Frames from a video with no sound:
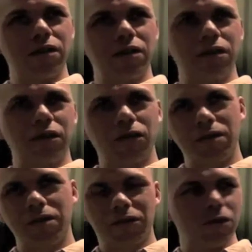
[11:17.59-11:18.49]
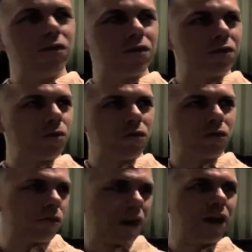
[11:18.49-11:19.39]
you know it, it turns into its
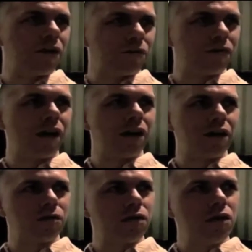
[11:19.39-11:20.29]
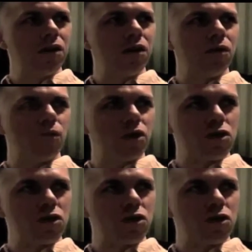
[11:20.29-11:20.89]
own kind of sign yeah.